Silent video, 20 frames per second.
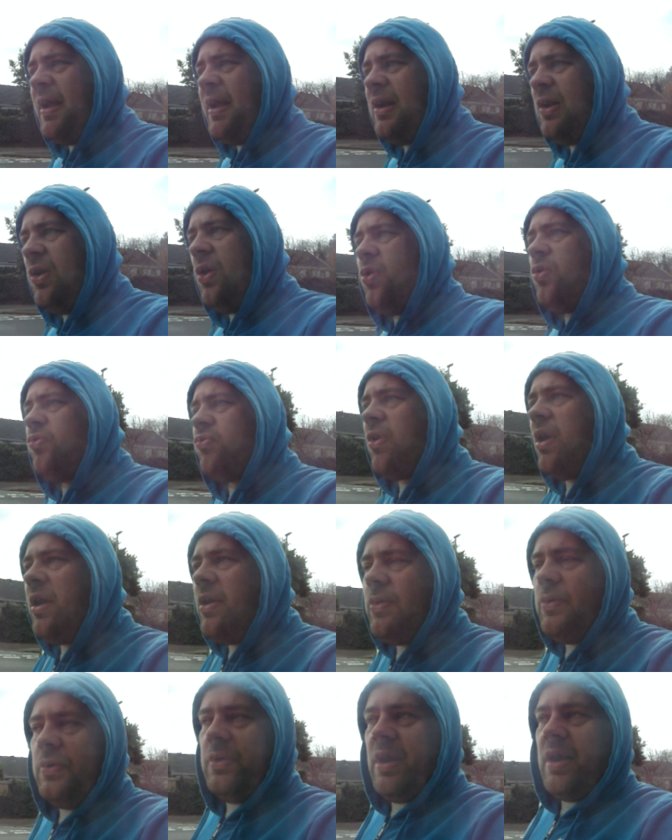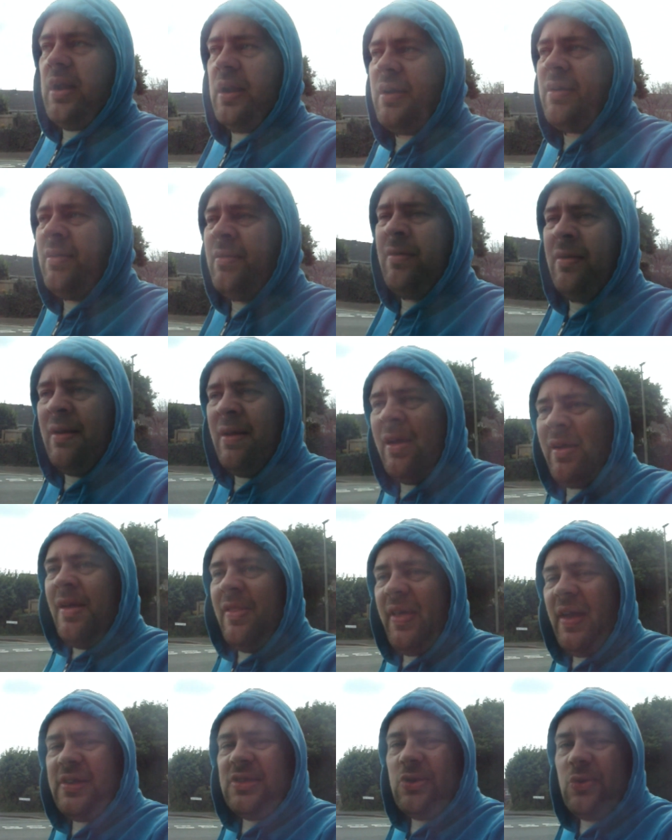big long road and
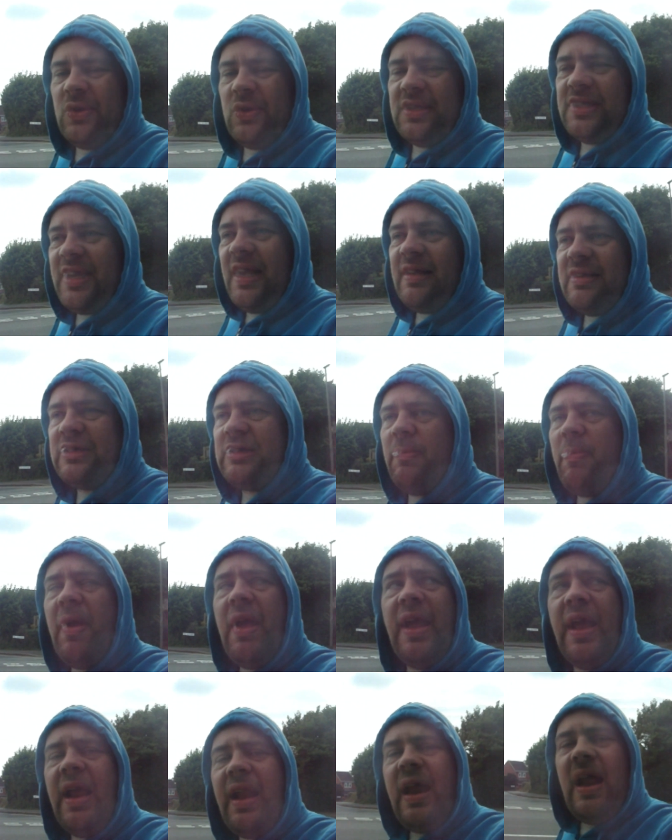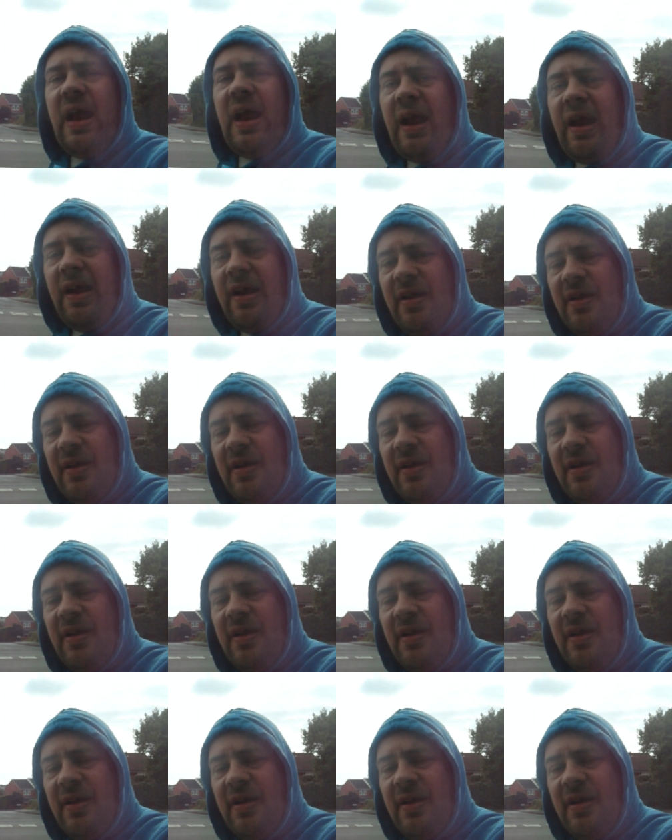that's all it seems to be, innit?